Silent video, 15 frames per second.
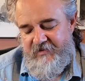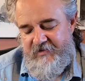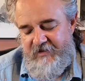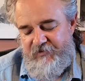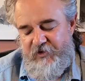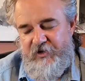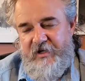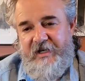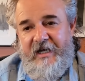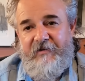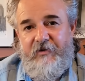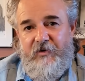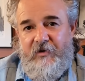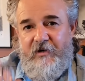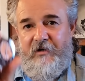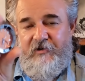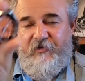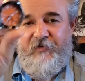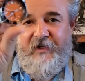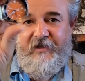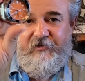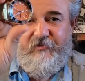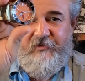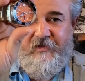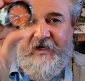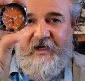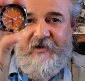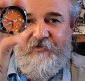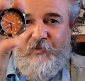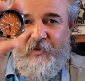if you're going to have an orange face
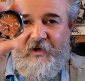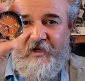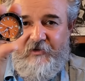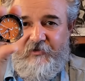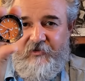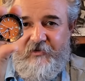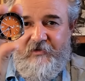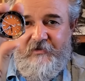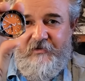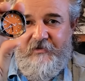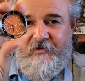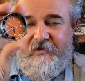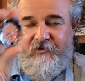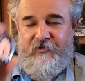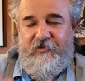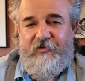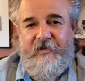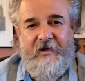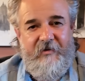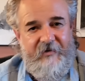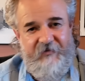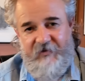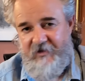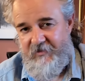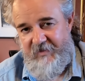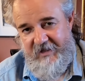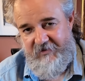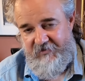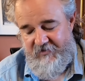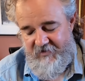dive watch, this is just how I feel
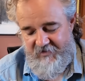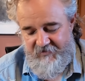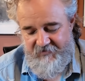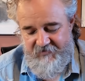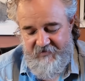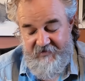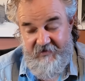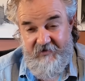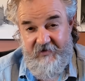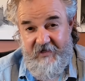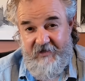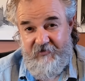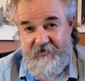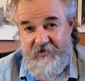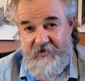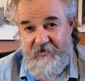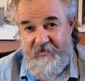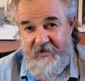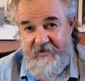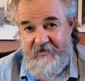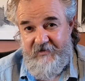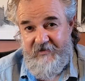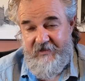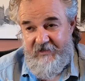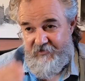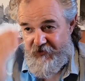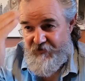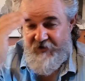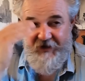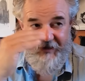about stuff. I think you guys know me. Like,
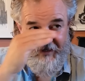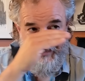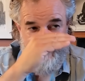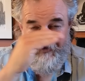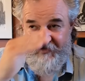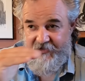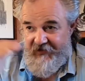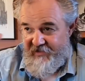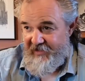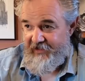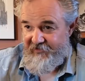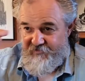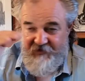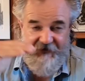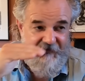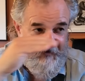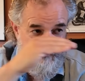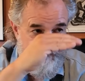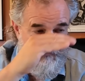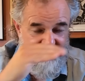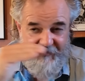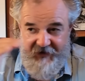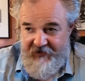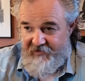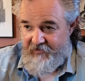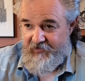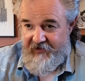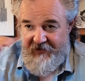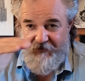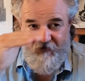there's a logic that has to fit for me
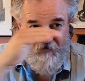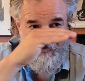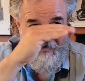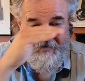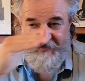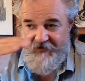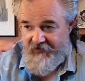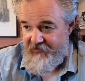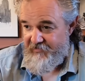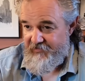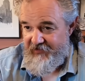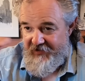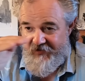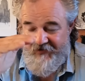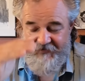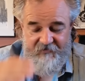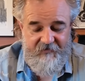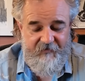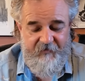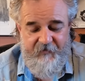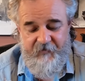to enjoy things.